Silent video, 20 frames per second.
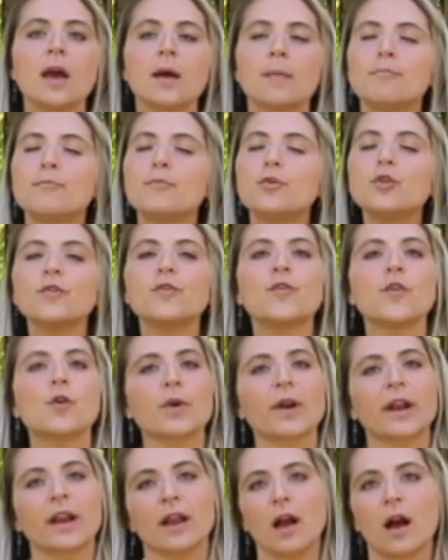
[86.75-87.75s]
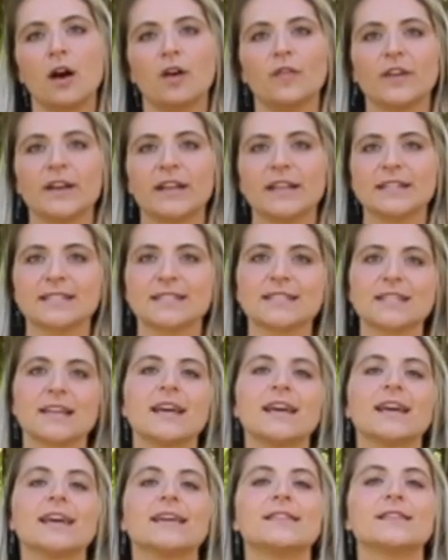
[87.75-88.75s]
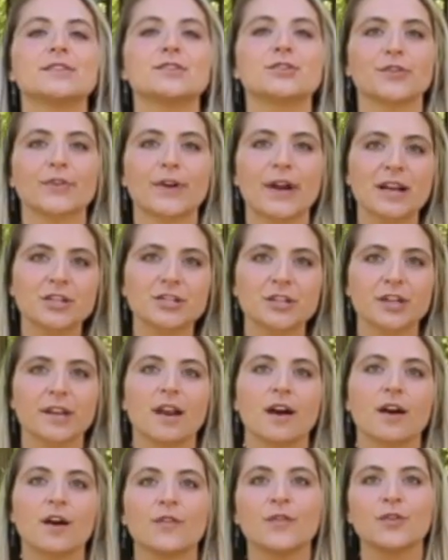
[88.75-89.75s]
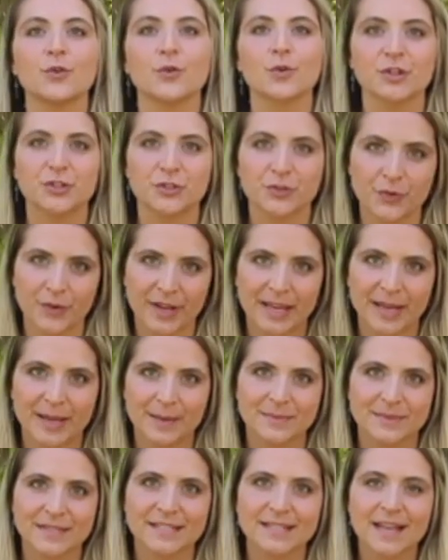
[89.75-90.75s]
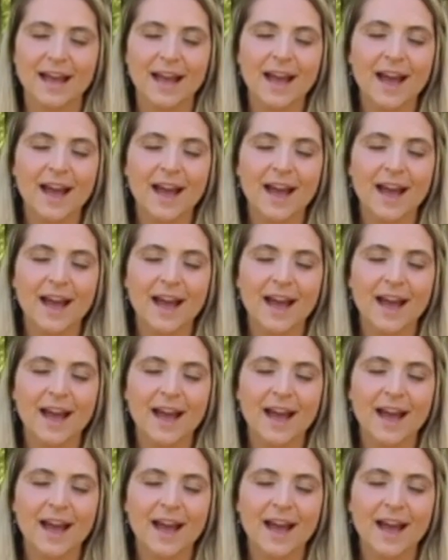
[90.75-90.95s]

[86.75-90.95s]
move forward in confidence in the direction of your dreams.